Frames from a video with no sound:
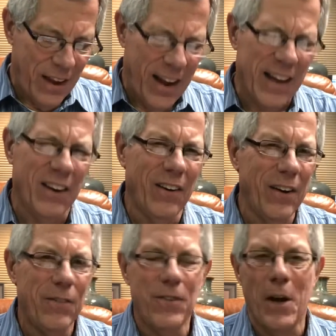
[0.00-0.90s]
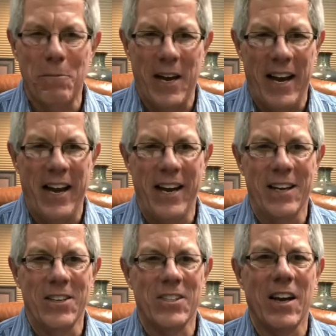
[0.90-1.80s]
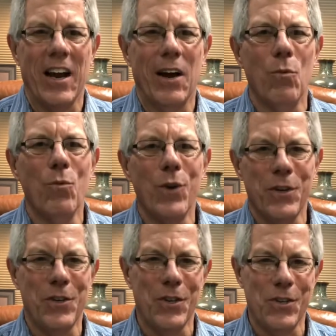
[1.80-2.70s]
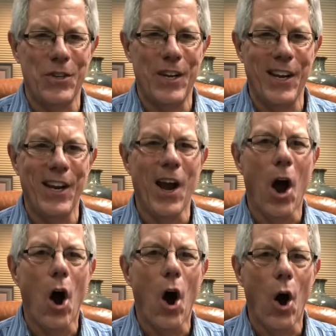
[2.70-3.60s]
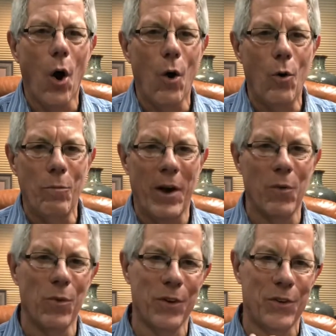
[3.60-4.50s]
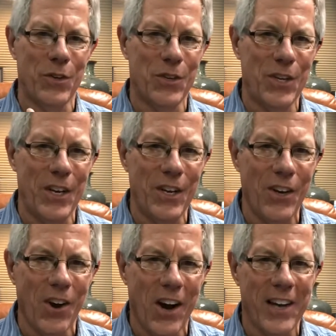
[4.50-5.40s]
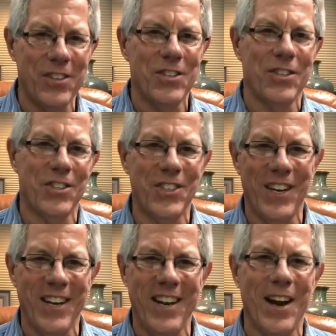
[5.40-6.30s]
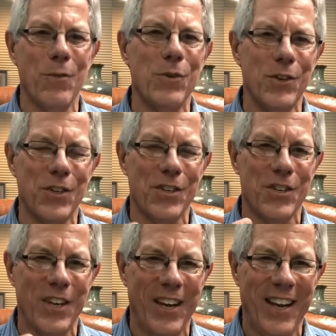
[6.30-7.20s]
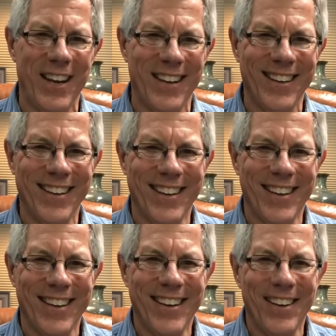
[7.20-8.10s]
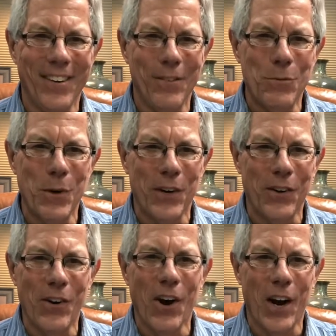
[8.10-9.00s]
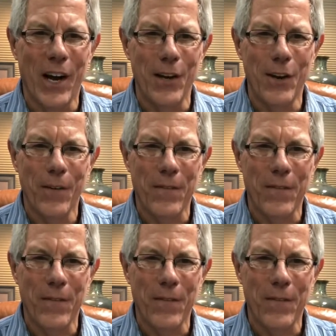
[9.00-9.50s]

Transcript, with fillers: I lift up my eyes. I want to see home. I want to see God's city. I want to see where God